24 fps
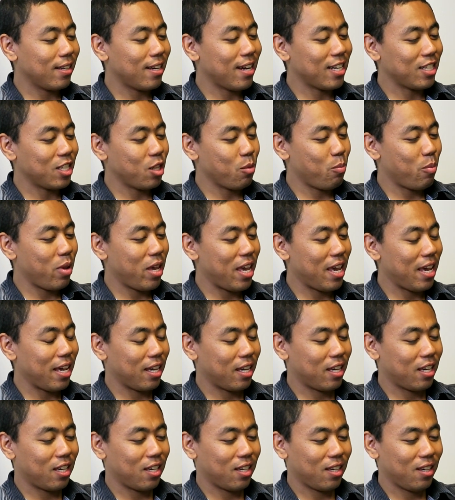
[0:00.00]
got to
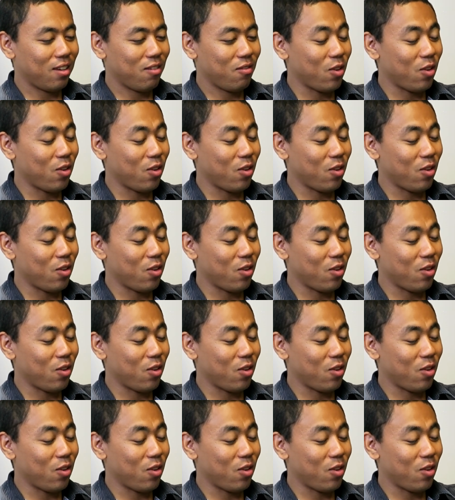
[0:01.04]
pick